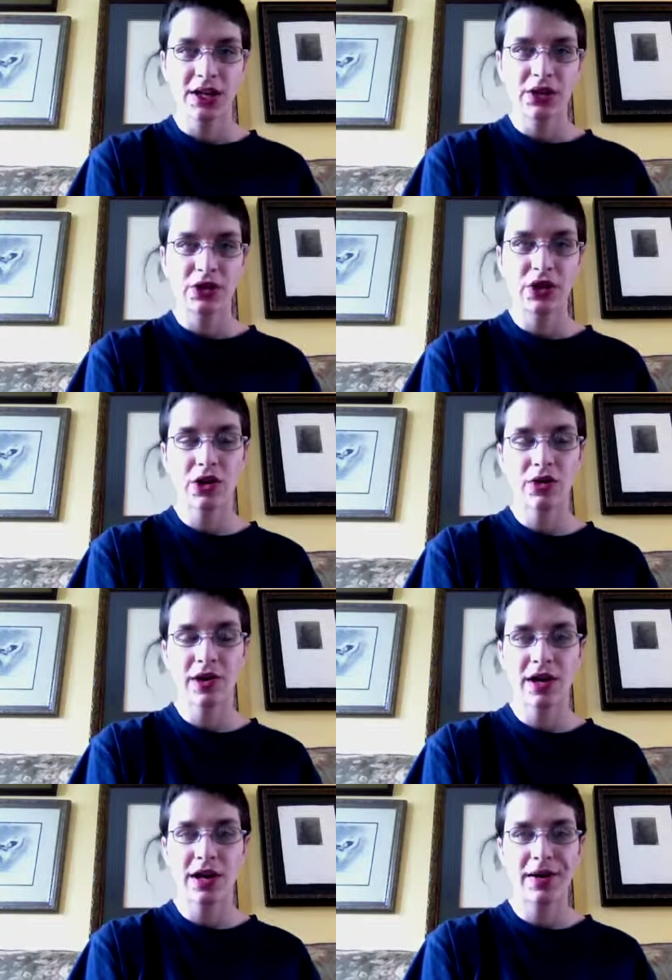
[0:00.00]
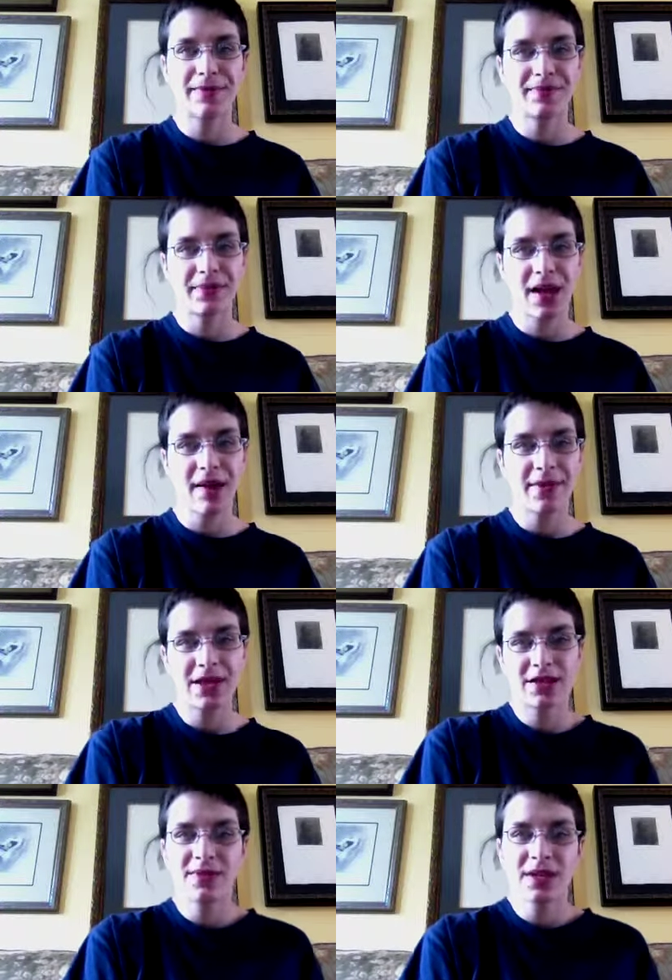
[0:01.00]
So, I mean,
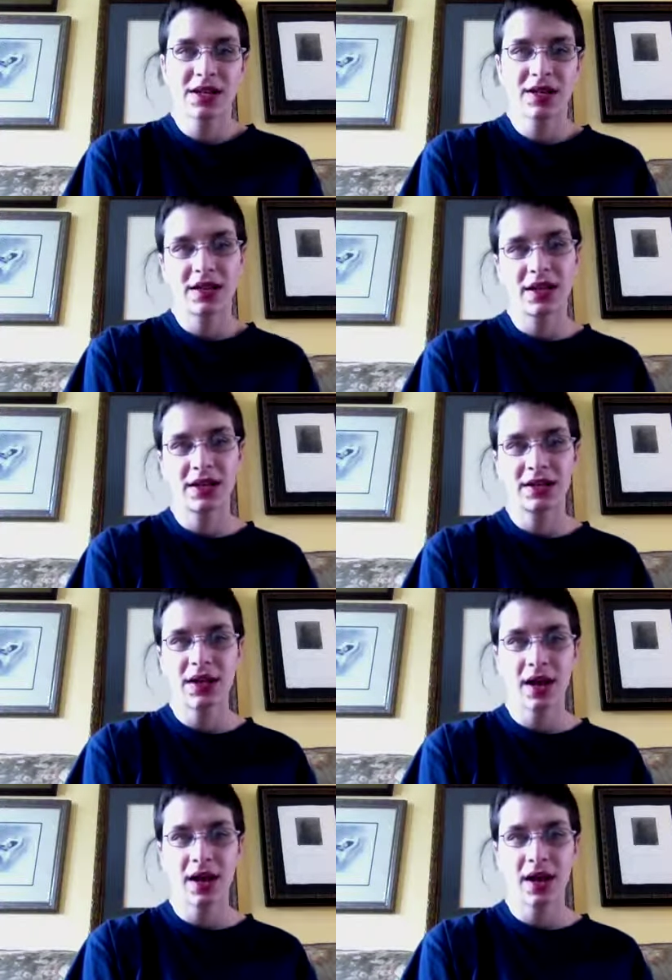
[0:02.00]
that's basically it.